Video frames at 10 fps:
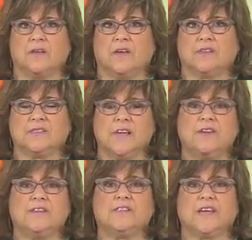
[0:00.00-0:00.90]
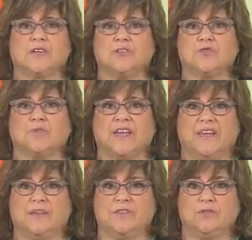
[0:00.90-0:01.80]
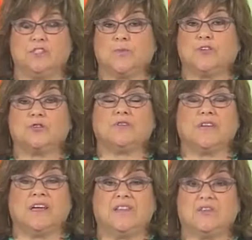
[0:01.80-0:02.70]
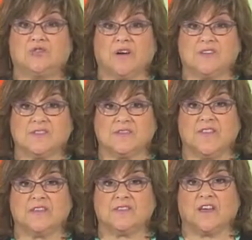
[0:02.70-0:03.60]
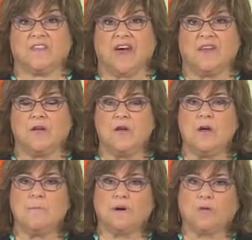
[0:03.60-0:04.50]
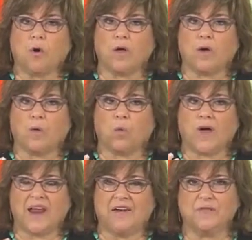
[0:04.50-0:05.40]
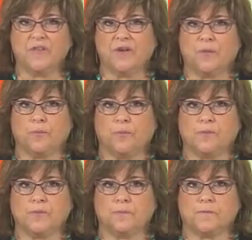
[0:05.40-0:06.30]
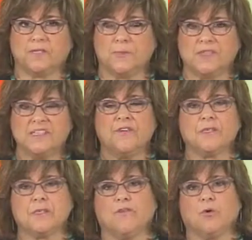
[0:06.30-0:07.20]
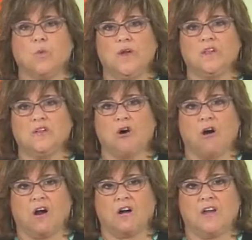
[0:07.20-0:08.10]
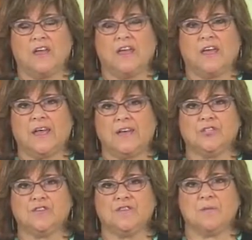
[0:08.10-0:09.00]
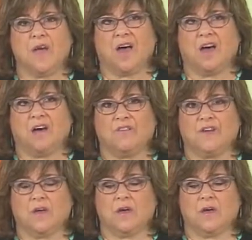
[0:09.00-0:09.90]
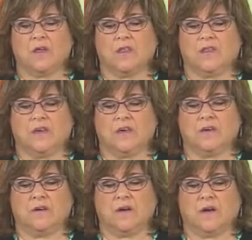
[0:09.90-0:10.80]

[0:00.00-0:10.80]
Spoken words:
extended sections relating to special needs trusts, things like that. But whatever the specifics of a will are, each of them have the